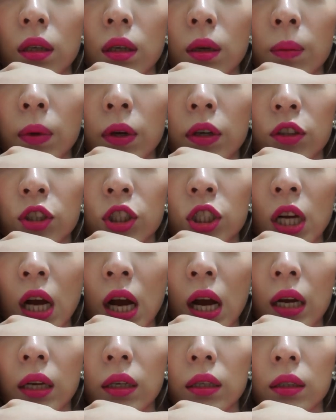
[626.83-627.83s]
a bit of
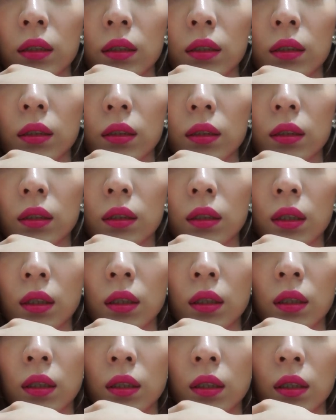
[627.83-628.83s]
shine.
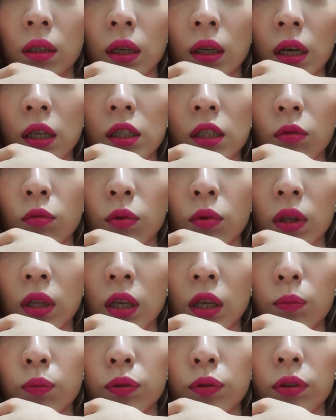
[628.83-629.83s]
It's a
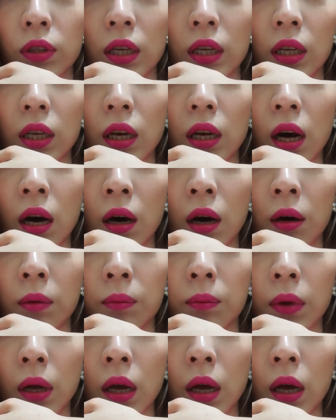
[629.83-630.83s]
really pretty
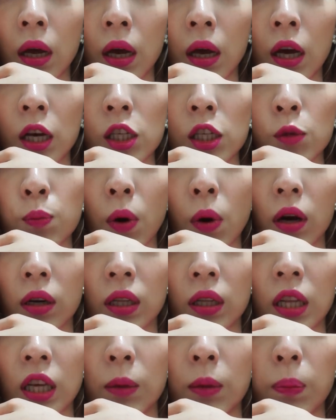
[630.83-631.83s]
um,
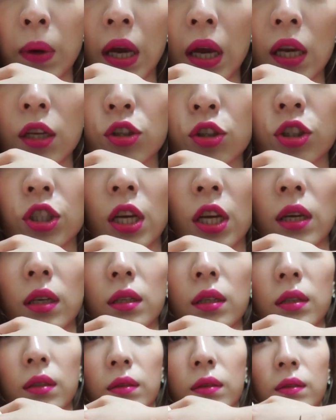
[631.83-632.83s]
sparkly beige
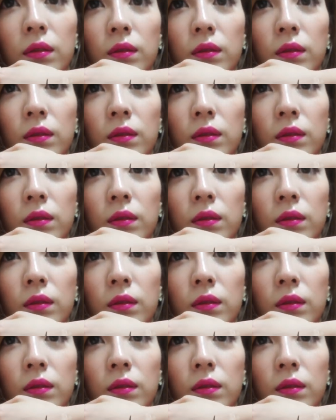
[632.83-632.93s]
shade.